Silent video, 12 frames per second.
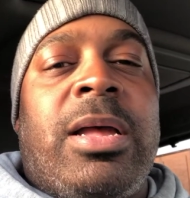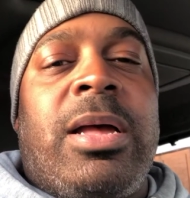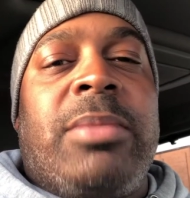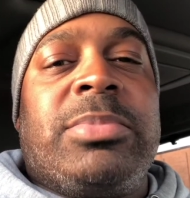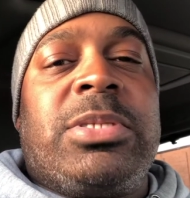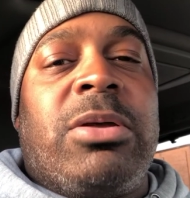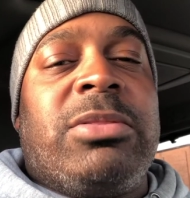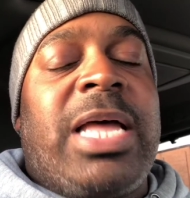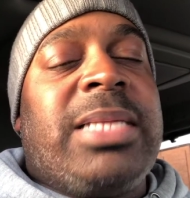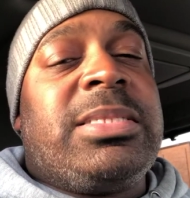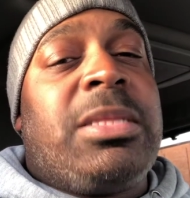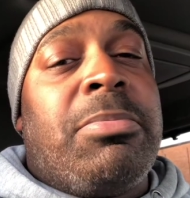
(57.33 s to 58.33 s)
So
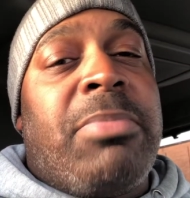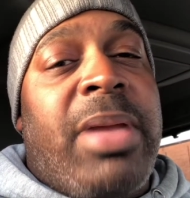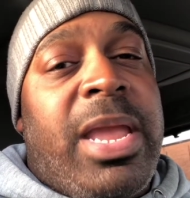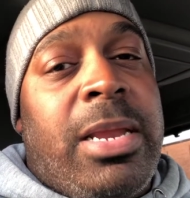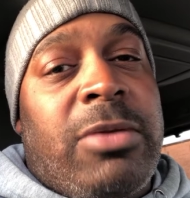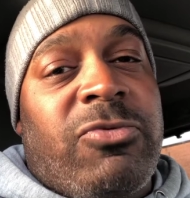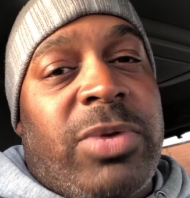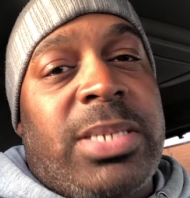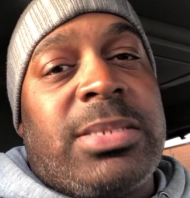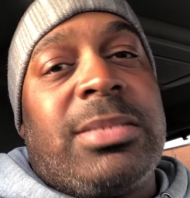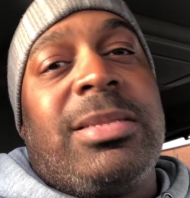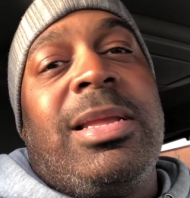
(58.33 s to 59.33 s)
that's the main
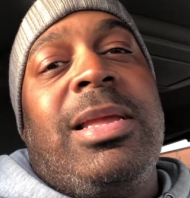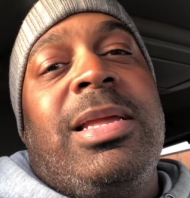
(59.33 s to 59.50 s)
reason.